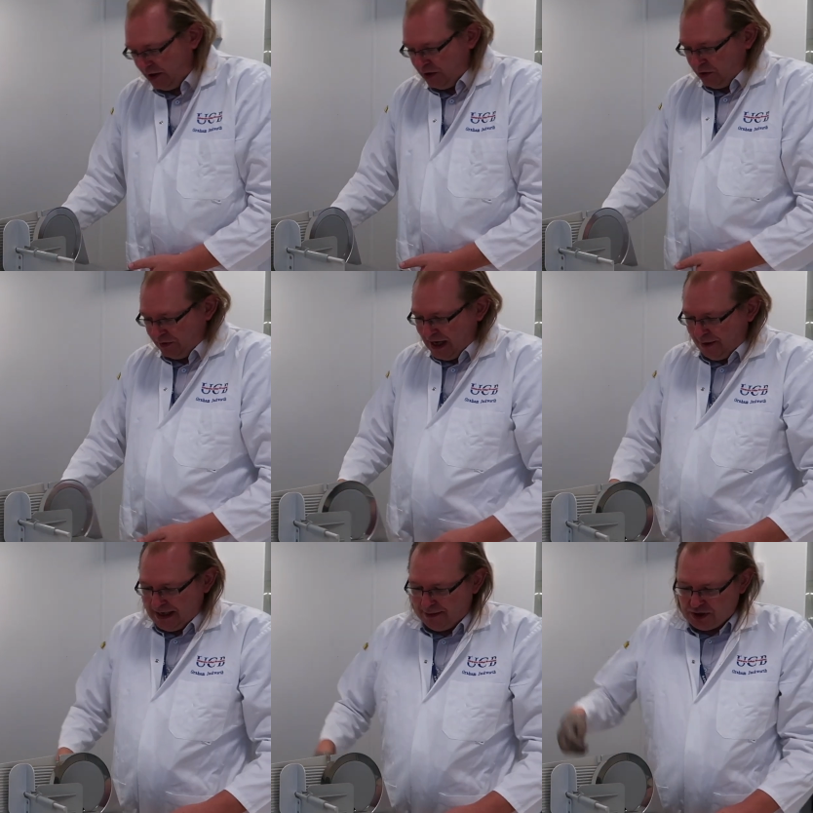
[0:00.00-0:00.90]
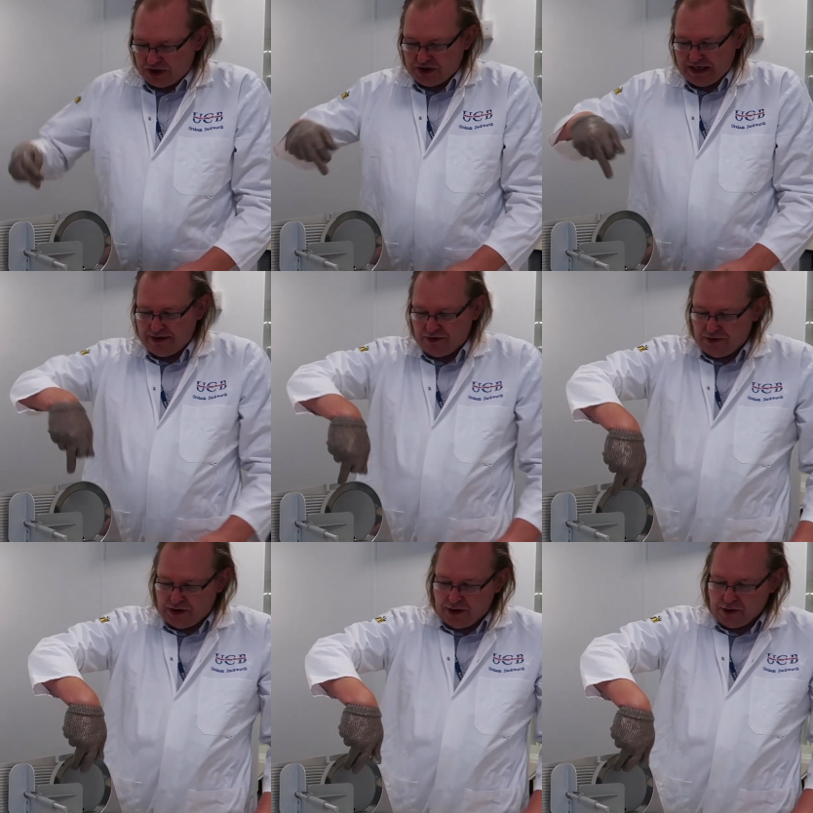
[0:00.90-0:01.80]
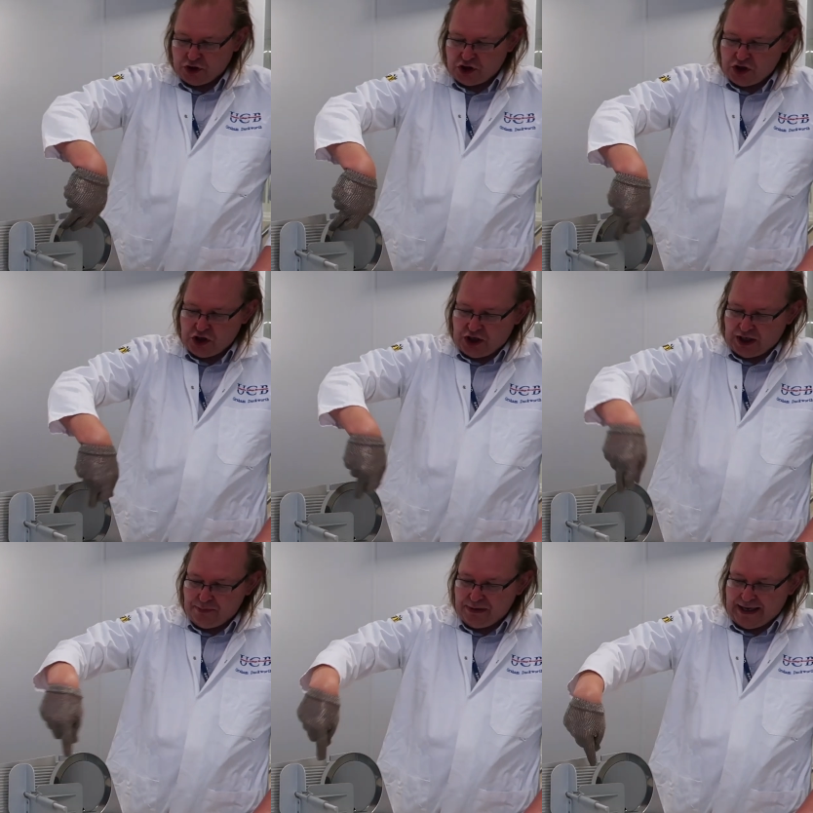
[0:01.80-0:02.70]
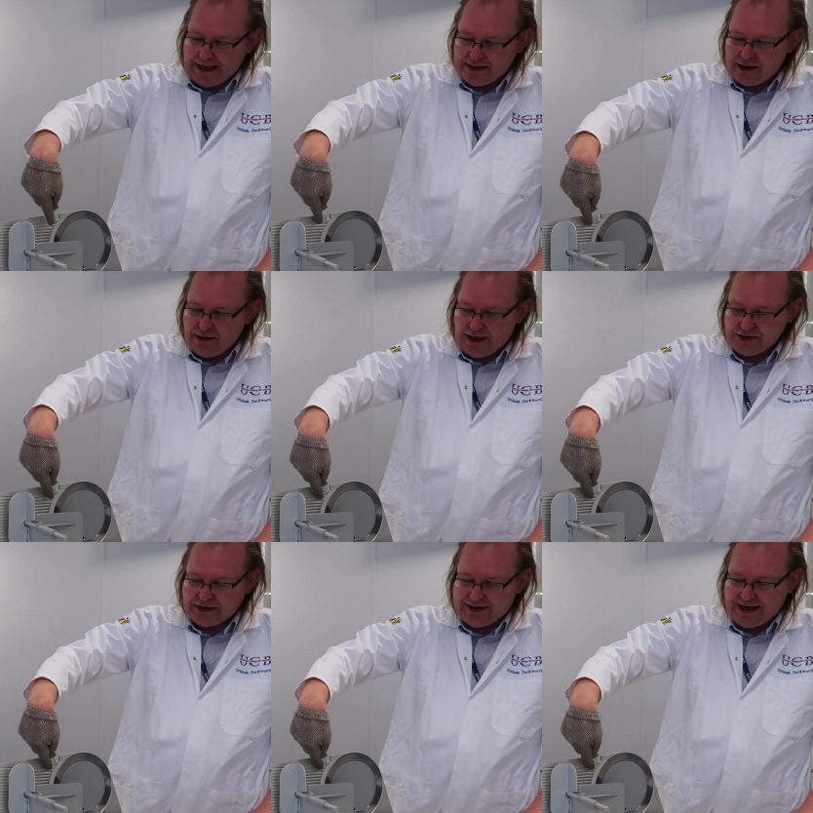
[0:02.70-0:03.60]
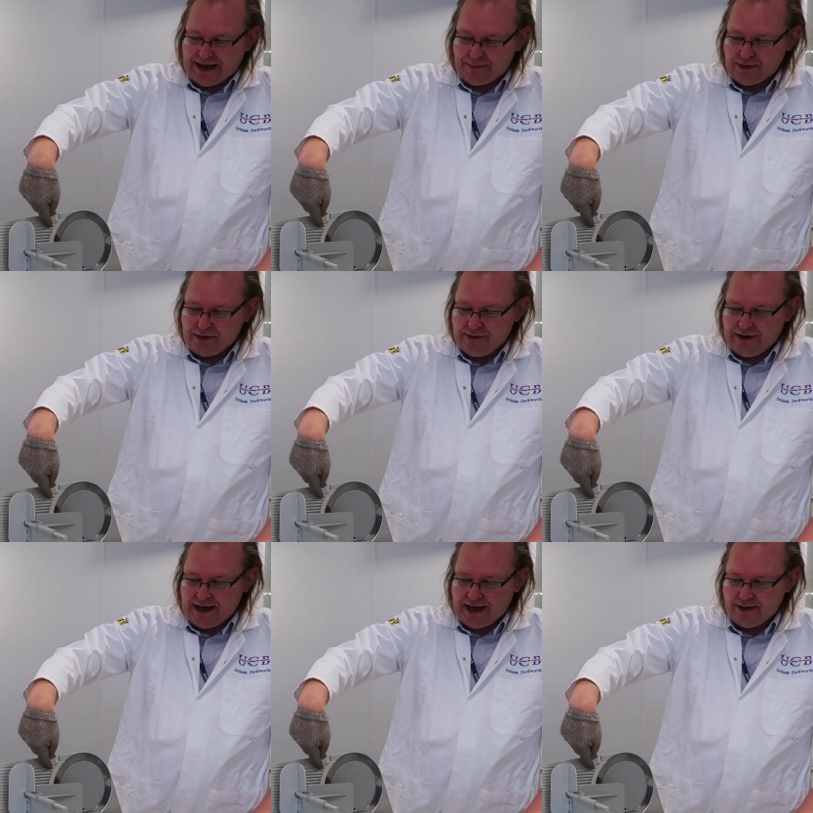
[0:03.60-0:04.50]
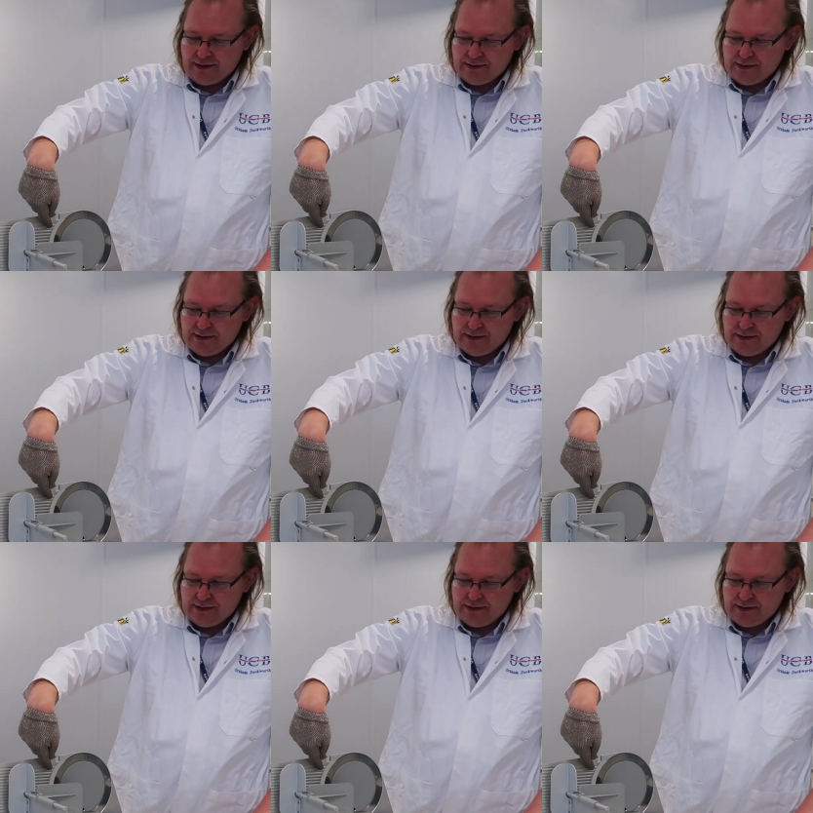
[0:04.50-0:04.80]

you'll now be able to see that the circular blade has a gap there.